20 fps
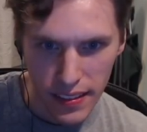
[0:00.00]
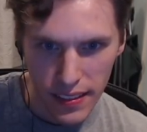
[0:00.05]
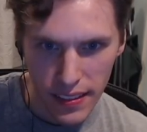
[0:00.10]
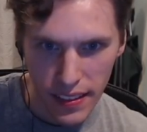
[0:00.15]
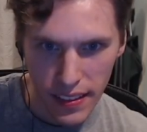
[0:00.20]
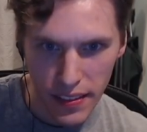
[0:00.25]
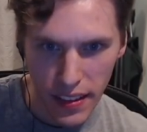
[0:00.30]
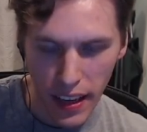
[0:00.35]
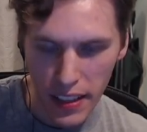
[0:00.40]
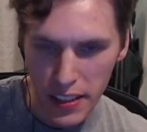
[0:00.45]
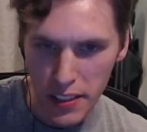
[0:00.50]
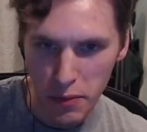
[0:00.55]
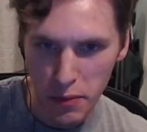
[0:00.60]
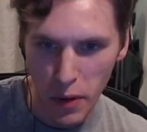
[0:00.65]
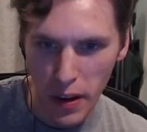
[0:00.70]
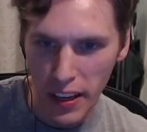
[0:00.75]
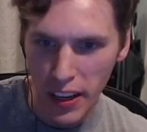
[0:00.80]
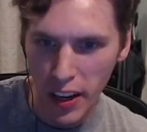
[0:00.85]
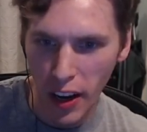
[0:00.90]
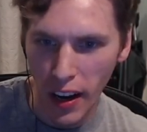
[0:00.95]
I swear to
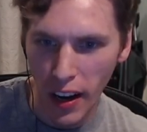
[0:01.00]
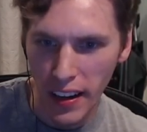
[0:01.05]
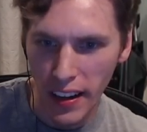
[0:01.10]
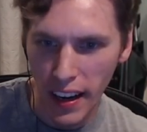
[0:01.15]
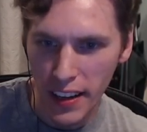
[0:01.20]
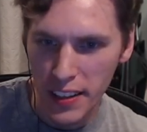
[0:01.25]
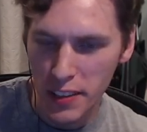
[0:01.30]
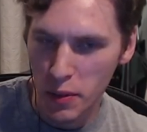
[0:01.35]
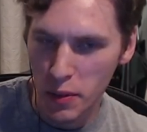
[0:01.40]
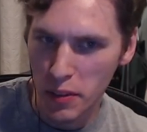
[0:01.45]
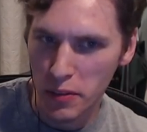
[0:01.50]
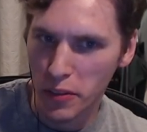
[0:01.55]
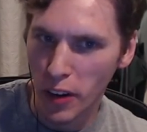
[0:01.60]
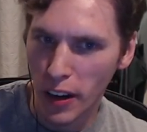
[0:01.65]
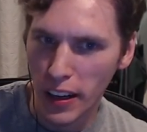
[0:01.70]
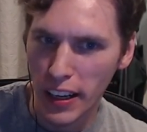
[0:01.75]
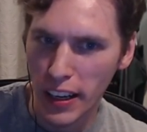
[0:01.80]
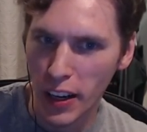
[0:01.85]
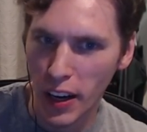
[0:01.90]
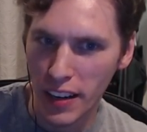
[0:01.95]
God, I swear to
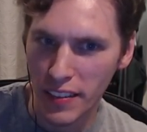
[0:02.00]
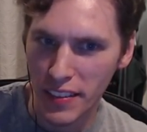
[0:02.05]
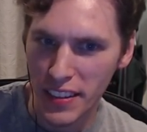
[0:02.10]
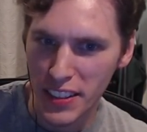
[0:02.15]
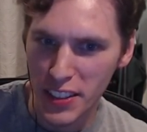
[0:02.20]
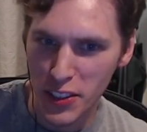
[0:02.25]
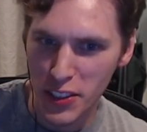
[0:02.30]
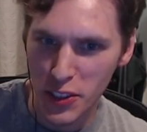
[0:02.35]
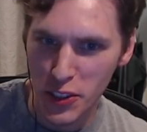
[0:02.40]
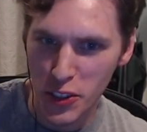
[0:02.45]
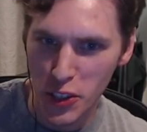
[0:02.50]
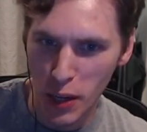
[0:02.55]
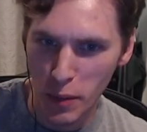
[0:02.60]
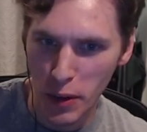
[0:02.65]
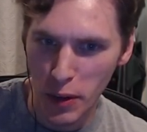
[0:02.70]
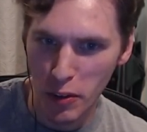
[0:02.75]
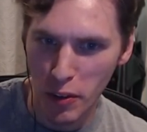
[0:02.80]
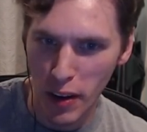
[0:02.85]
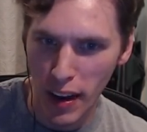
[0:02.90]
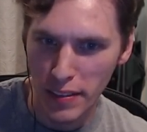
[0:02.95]
fucking God, if this is
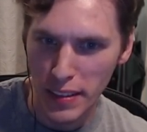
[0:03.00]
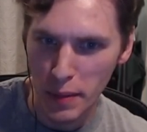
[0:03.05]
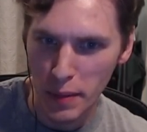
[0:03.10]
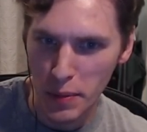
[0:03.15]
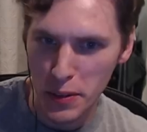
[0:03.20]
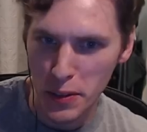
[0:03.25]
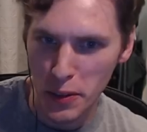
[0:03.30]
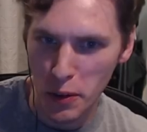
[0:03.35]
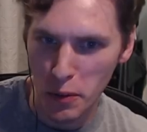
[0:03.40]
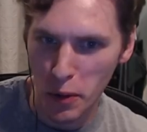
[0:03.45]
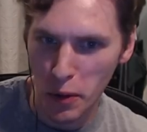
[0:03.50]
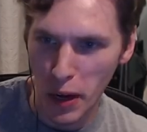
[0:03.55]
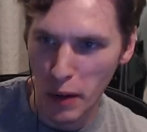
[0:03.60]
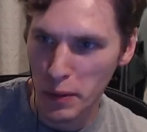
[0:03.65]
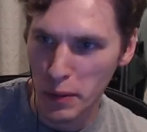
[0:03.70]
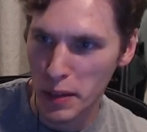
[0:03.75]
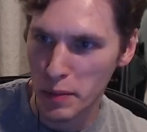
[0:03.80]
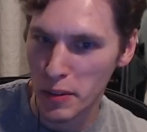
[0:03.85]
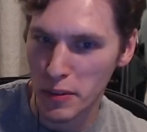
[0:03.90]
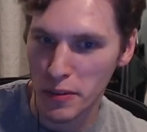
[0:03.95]
Jermacraft episode one, I'm
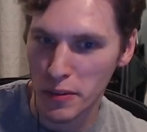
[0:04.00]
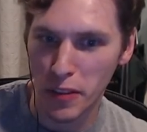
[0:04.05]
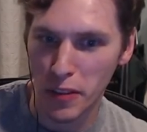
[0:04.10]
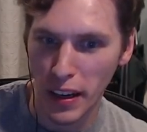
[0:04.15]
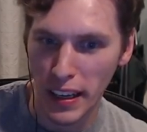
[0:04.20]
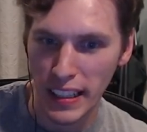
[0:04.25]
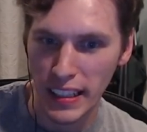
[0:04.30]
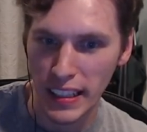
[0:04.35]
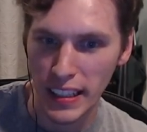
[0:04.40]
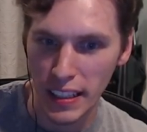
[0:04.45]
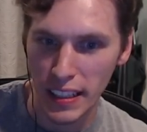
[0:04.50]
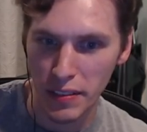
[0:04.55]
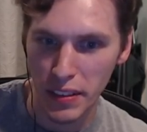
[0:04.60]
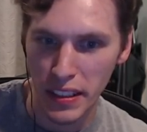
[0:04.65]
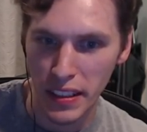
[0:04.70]
gonna be fucking livid.